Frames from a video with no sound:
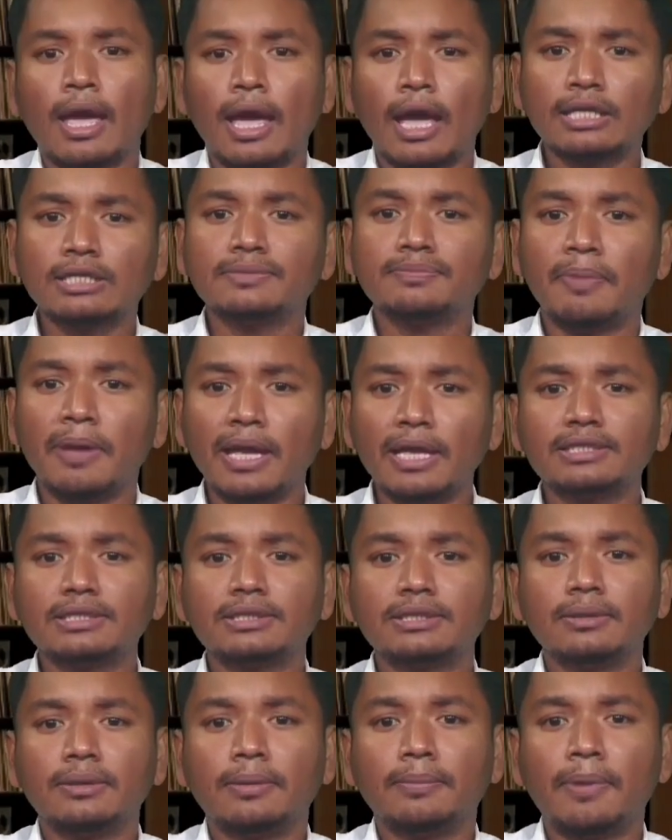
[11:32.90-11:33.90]
As
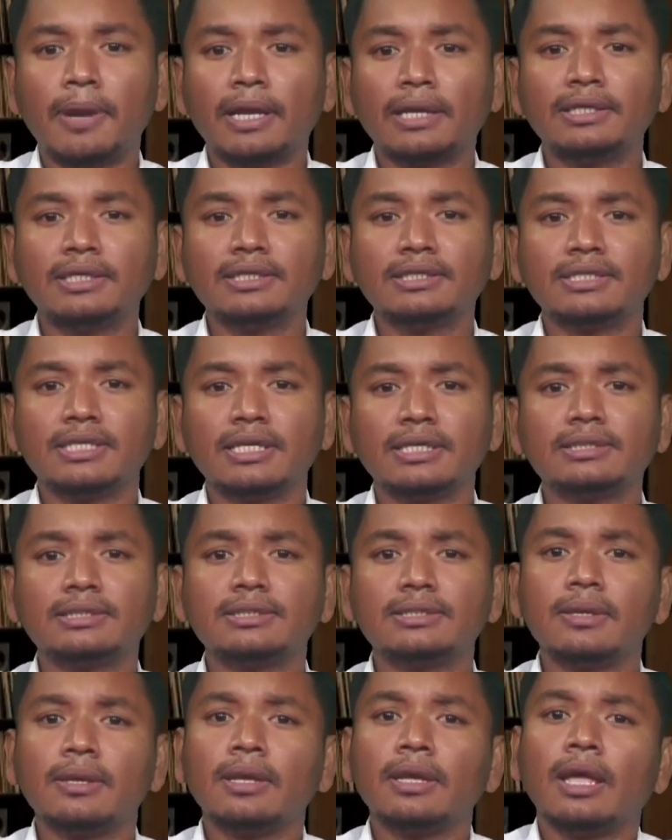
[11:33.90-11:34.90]
best
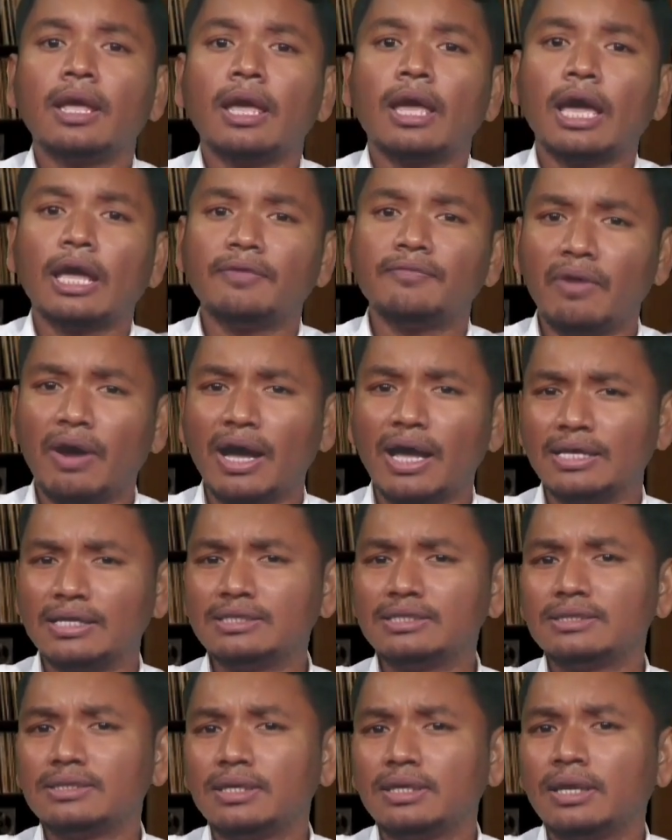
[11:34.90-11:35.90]
practices
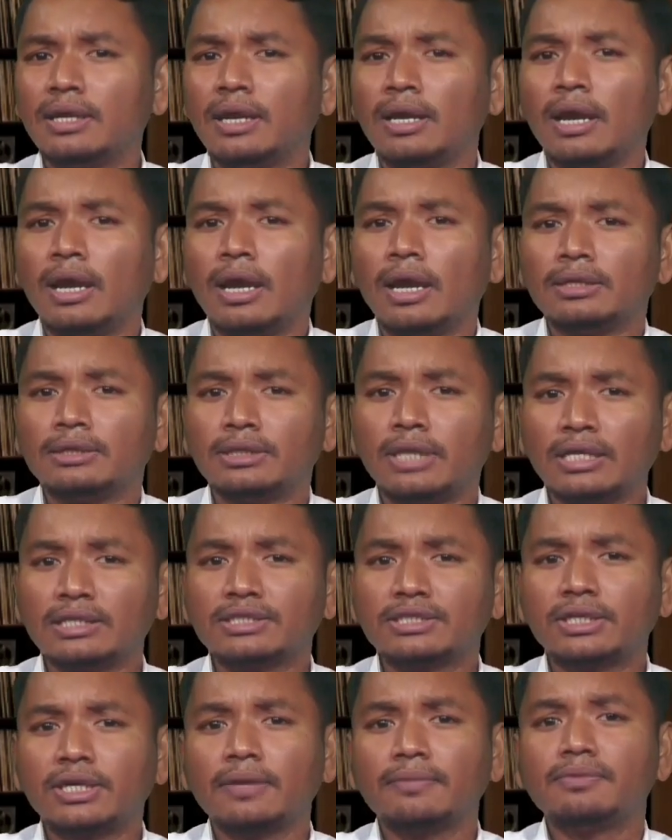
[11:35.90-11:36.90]
advise,
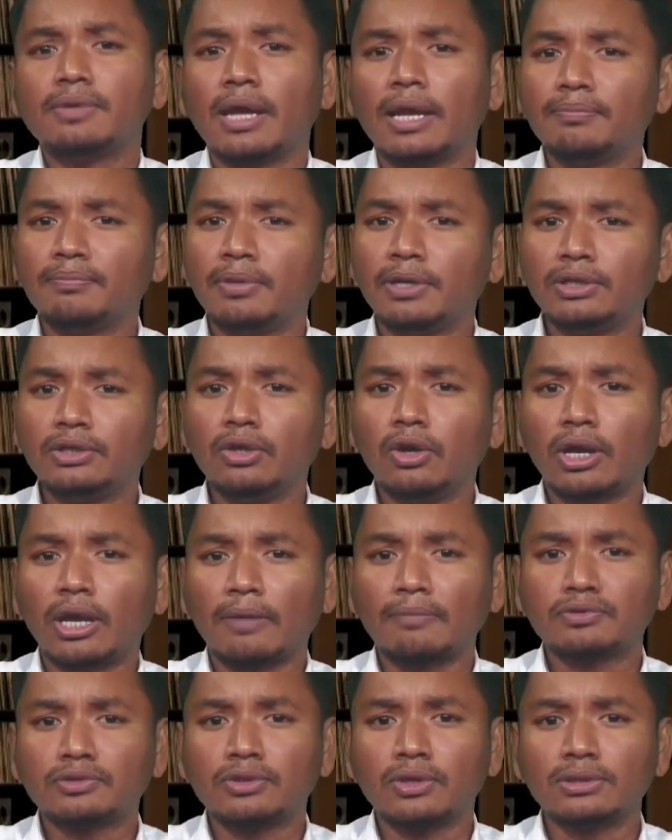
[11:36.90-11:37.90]
transcripts and video
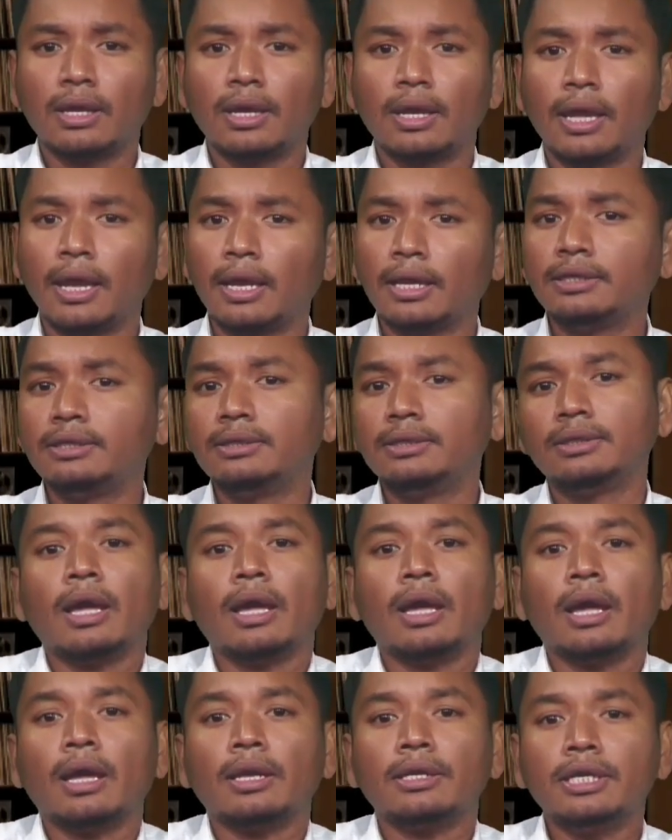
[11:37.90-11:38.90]
captions aid
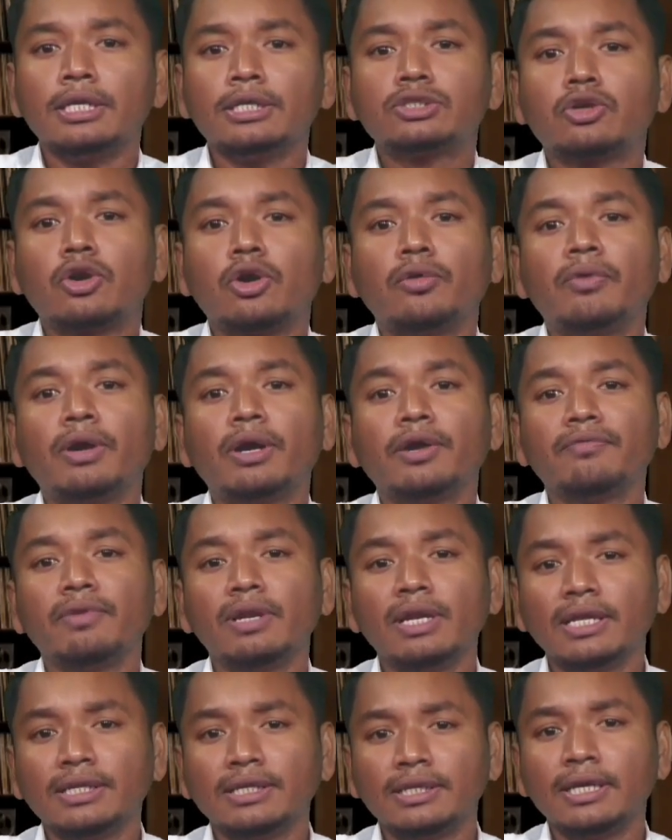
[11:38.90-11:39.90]

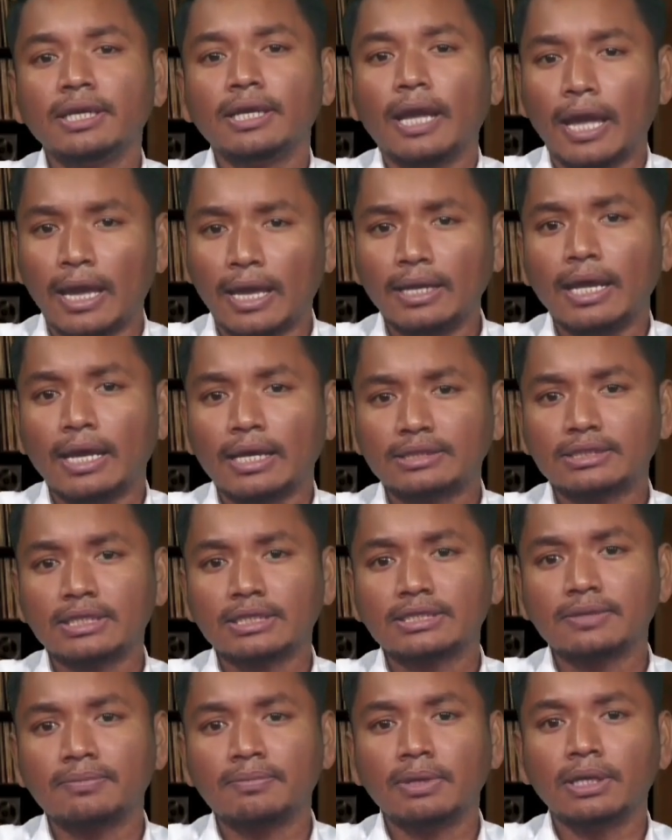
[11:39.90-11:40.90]
discoverability and
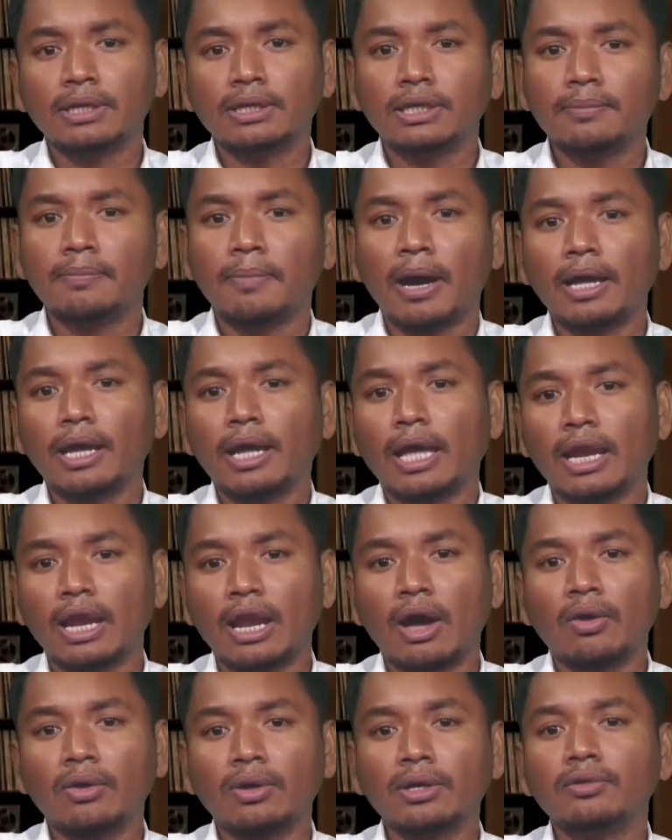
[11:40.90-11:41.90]
accessibility by
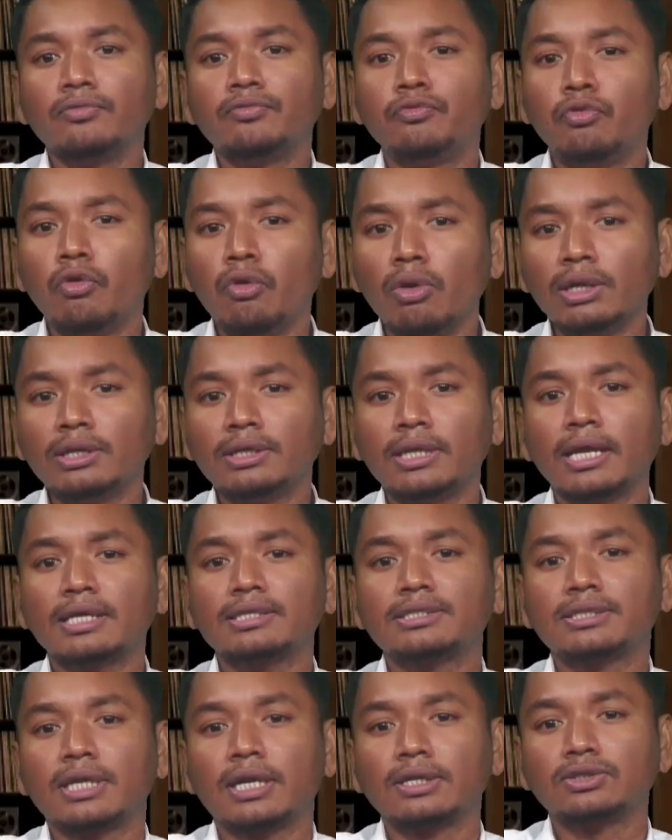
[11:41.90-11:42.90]
allowing full
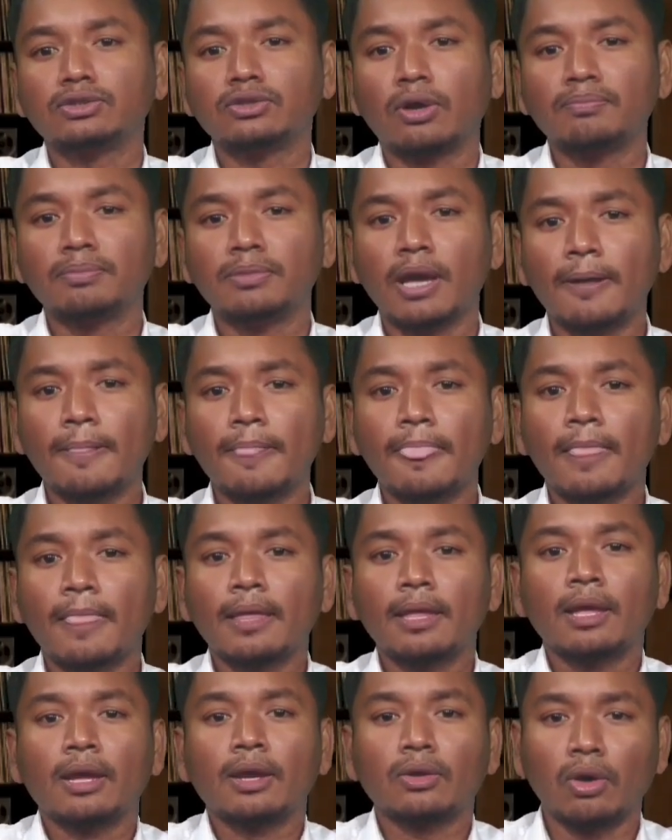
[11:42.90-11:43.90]
text search of the
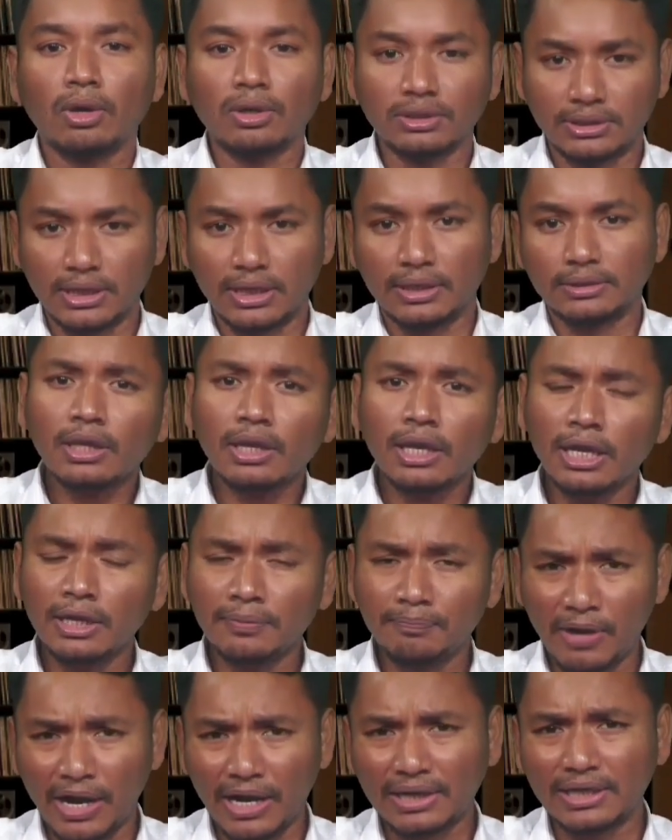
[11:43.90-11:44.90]
content. In
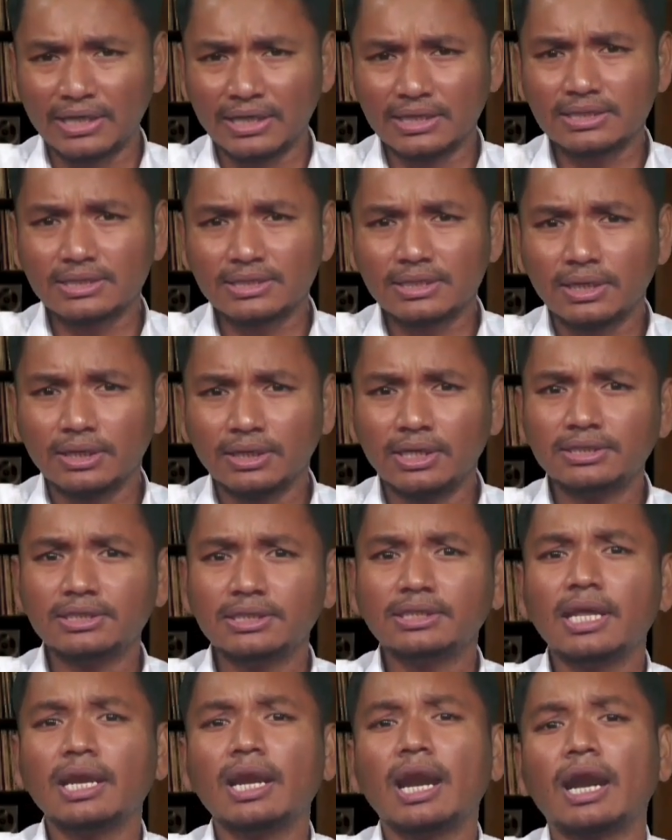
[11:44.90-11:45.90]
practice,
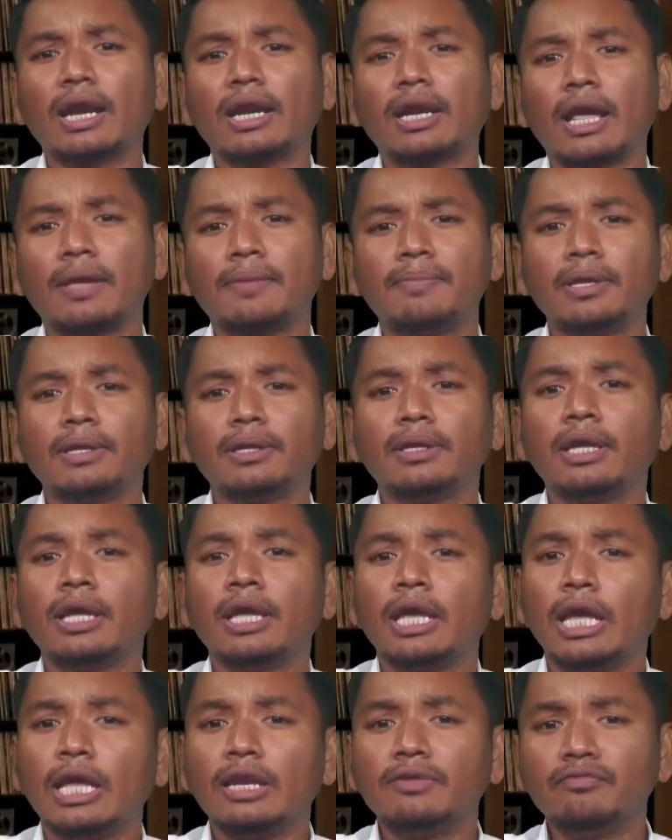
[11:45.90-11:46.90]
digital archiving
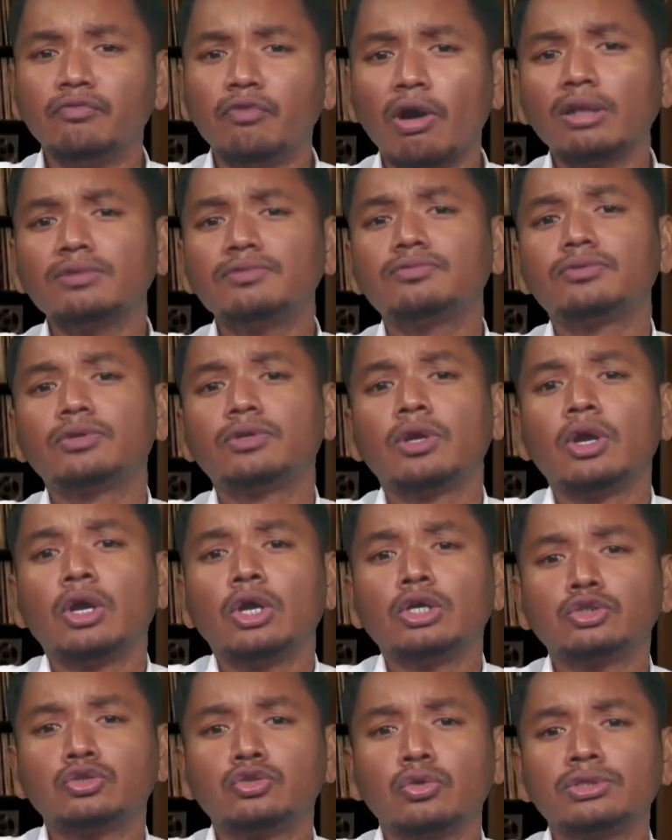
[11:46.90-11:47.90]
involves
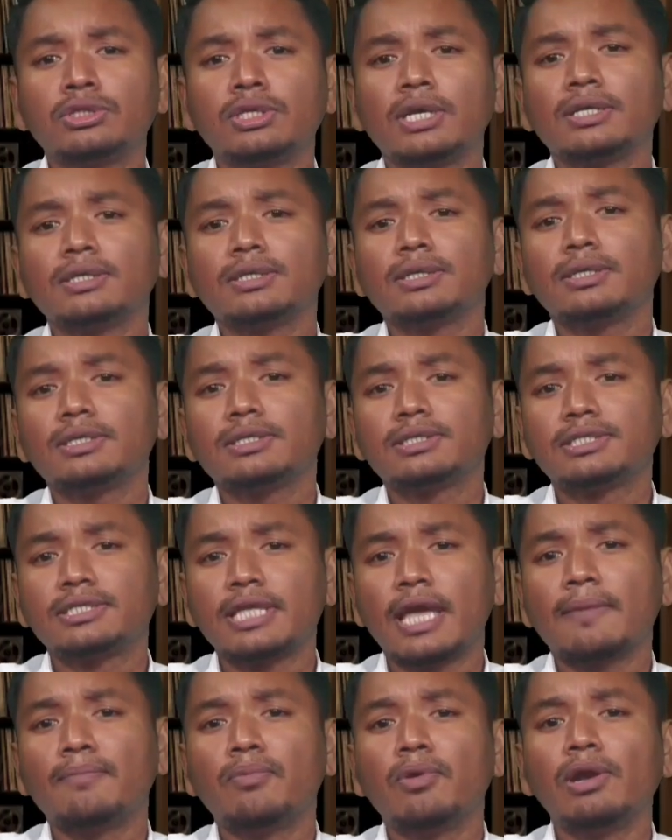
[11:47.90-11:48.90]
choosing
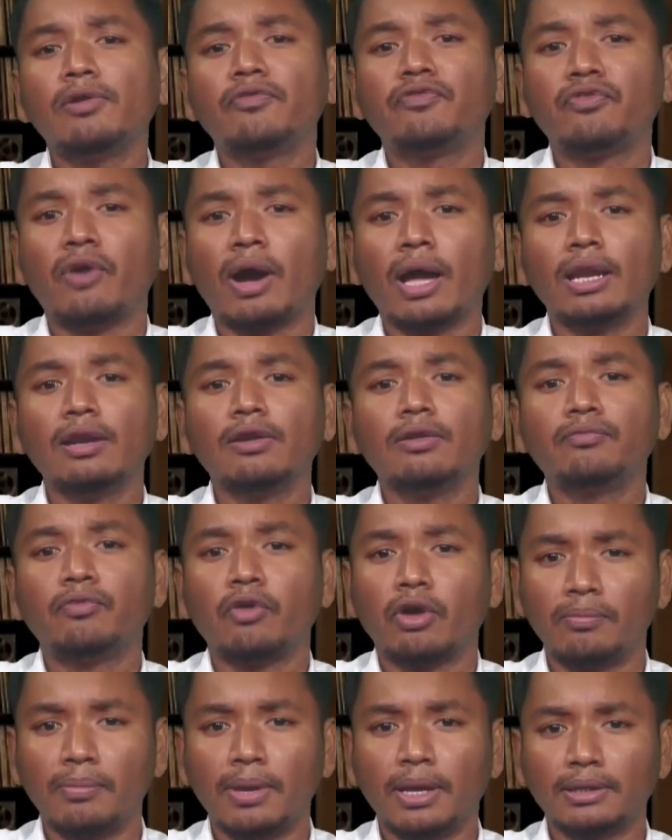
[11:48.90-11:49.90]
stable file
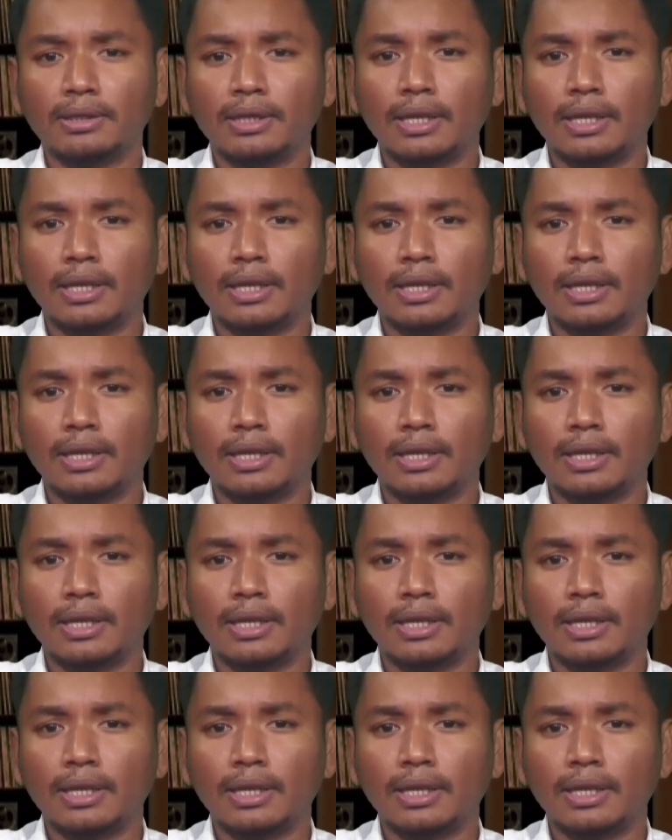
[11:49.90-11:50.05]
format.